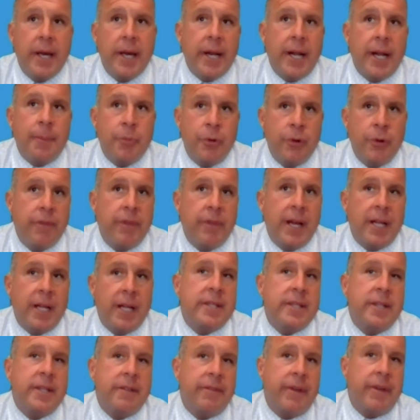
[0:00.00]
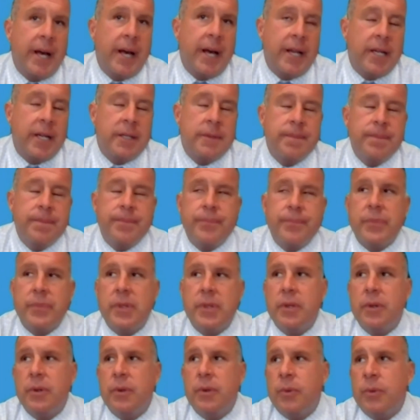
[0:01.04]
can I move that to Nevada
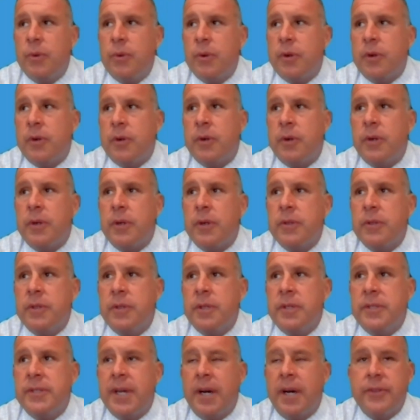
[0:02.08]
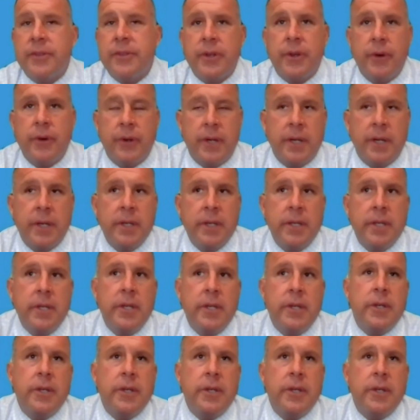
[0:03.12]
or in South Dakota?